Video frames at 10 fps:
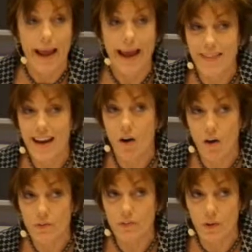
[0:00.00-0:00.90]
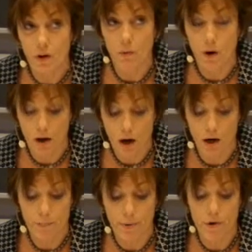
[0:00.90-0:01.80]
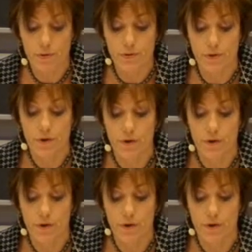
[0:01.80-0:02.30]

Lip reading: and they also are both